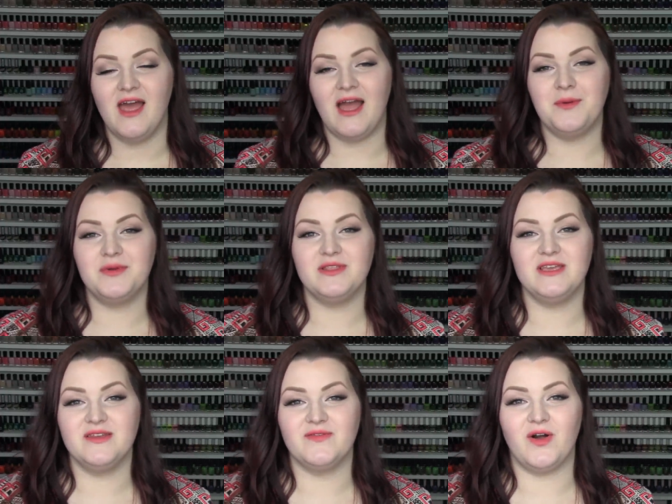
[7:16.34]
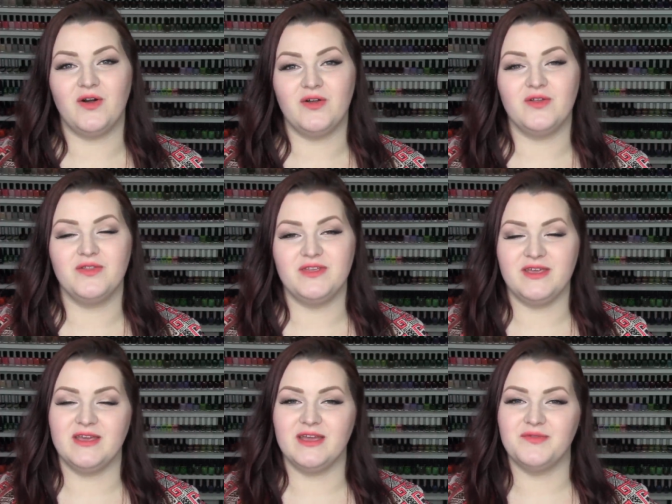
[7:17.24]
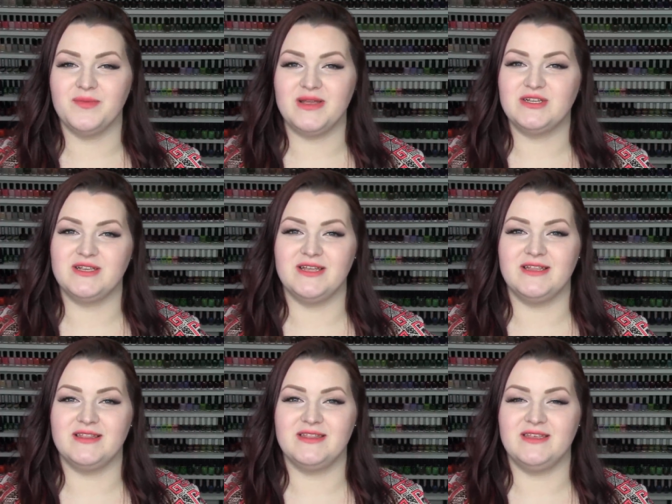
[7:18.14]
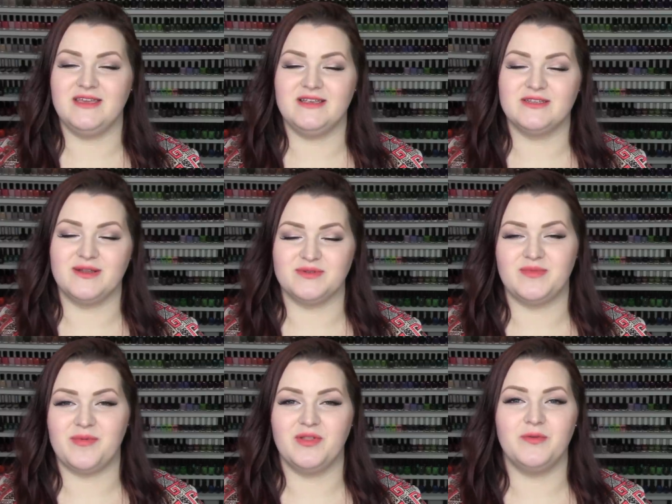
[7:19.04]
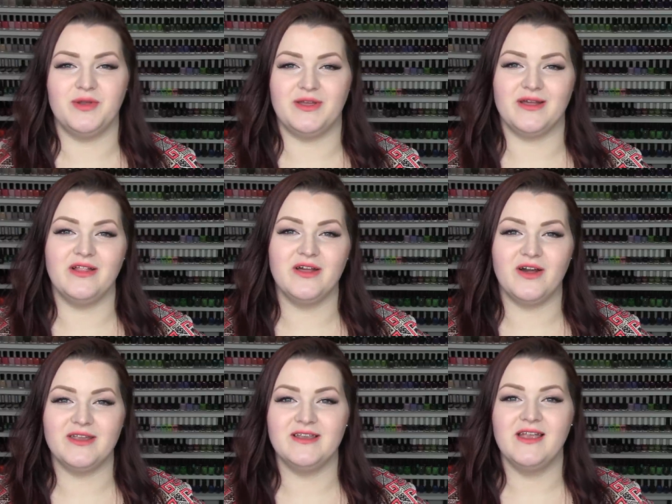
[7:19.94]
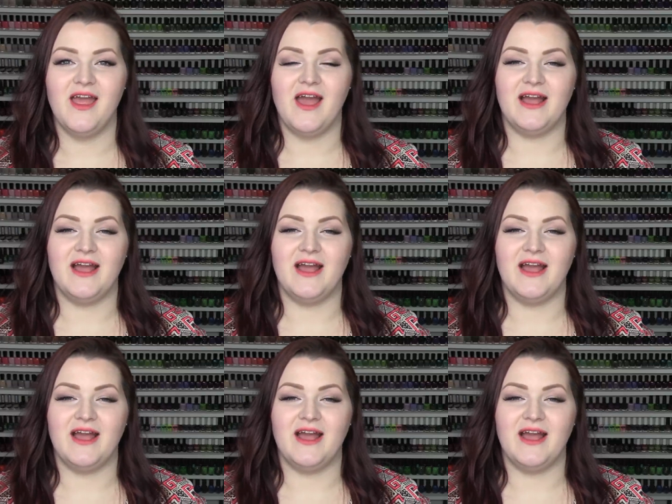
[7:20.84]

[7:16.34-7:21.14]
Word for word: I will leave all the information in the description bar below where you can click on it.